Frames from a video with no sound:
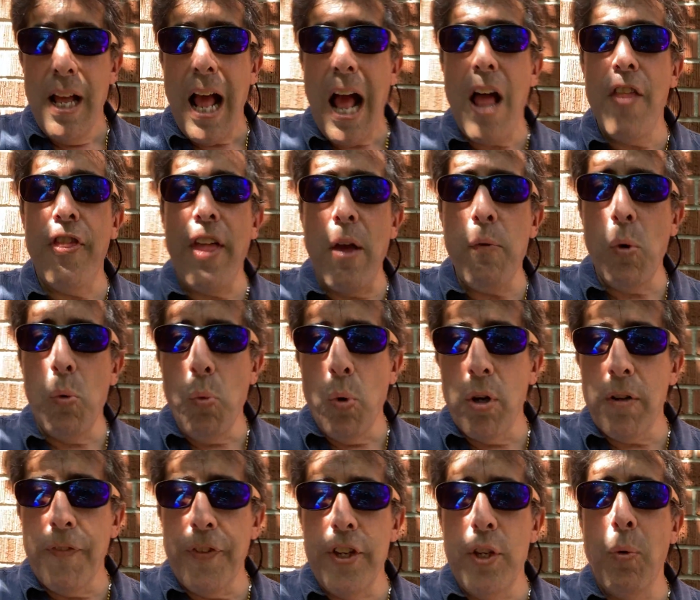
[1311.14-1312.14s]
and they will
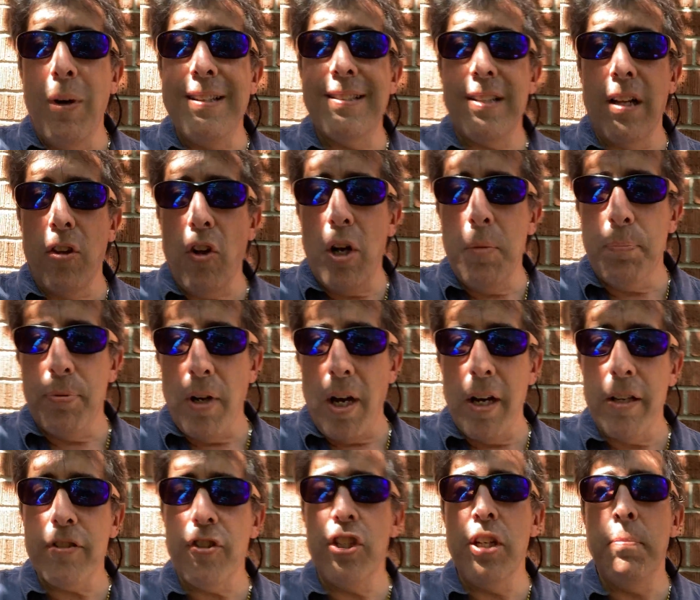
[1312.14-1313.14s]
work for you and sell our
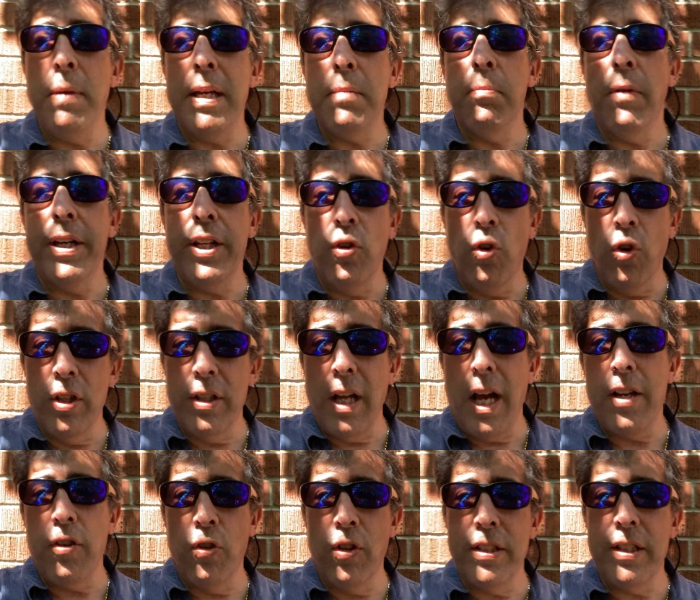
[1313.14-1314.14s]
products, and you make money
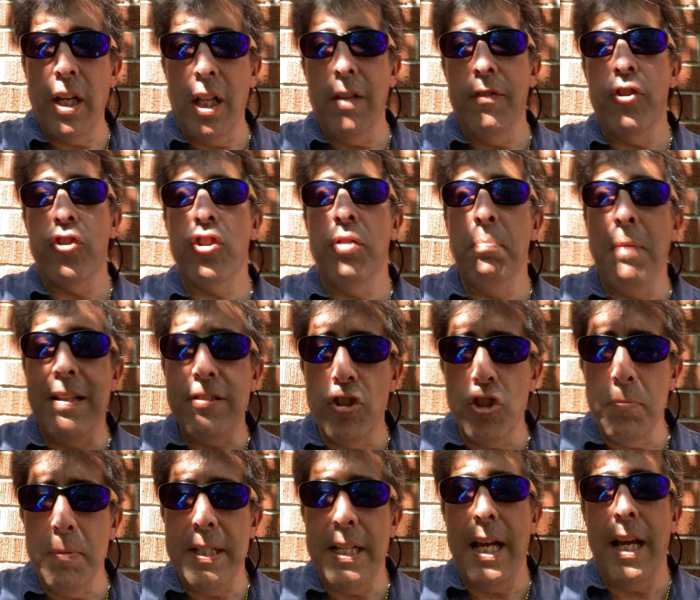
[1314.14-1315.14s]
online or on television. Message
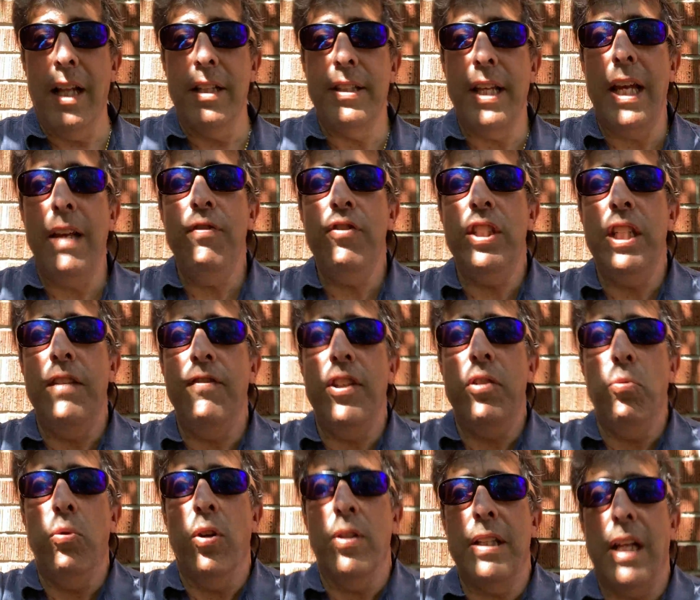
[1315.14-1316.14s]
me now,
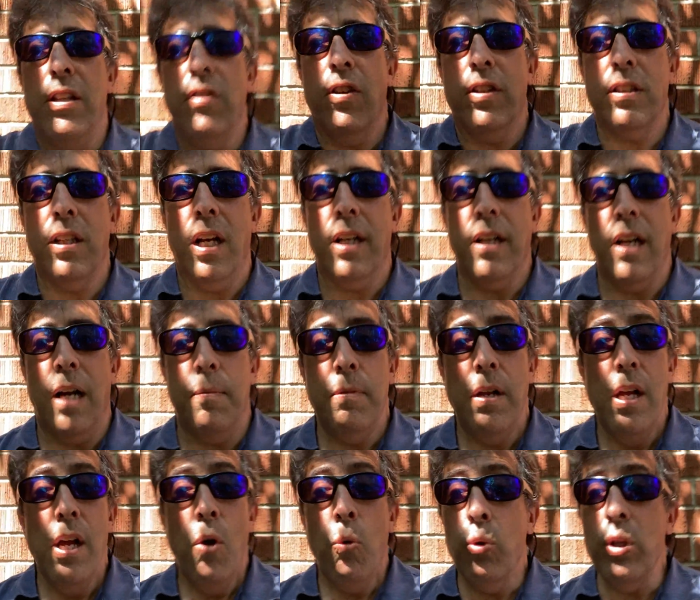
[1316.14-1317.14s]
davestvworld.look.com.
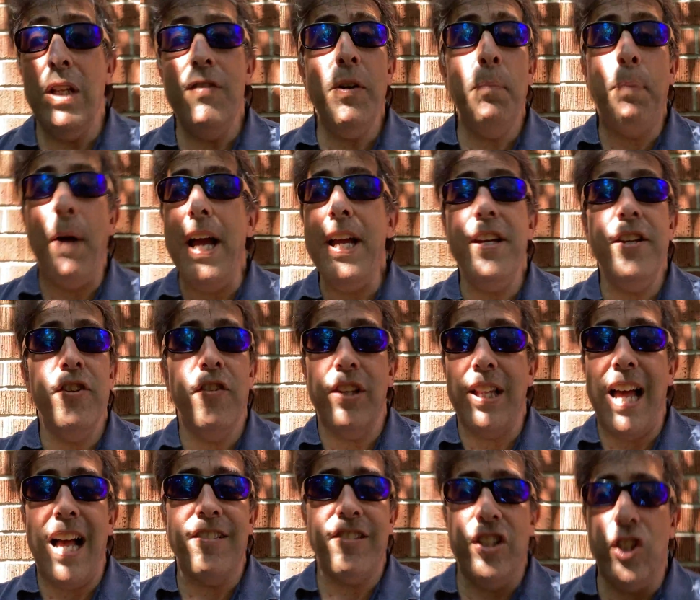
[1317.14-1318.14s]
We'll even pay you your
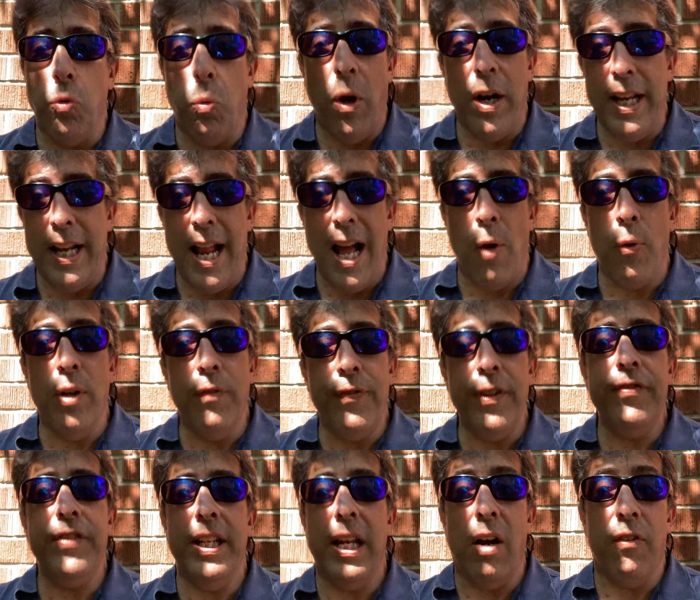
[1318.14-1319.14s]
lousy $20 an hour and
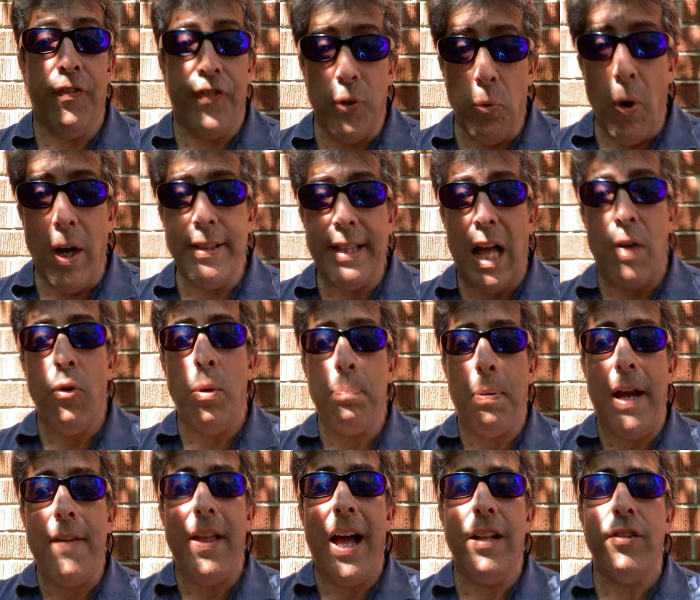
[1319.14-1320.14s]
$50 an hour. If you want that, we'll
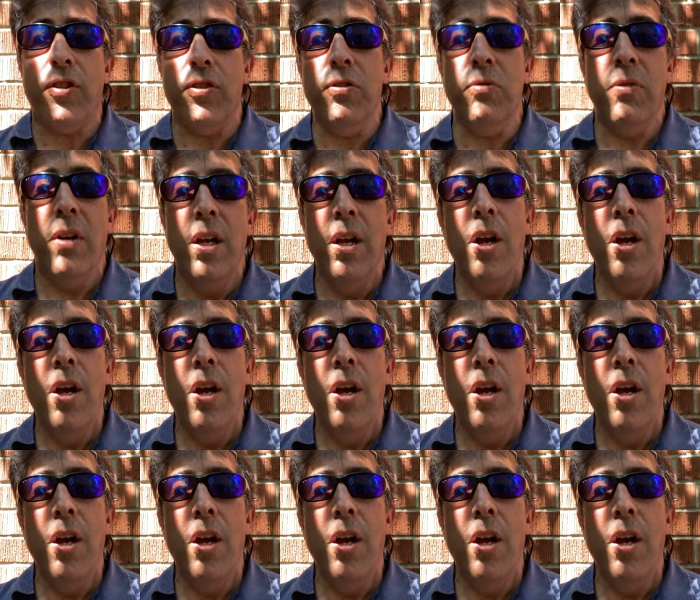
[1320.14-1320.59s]
pay that too.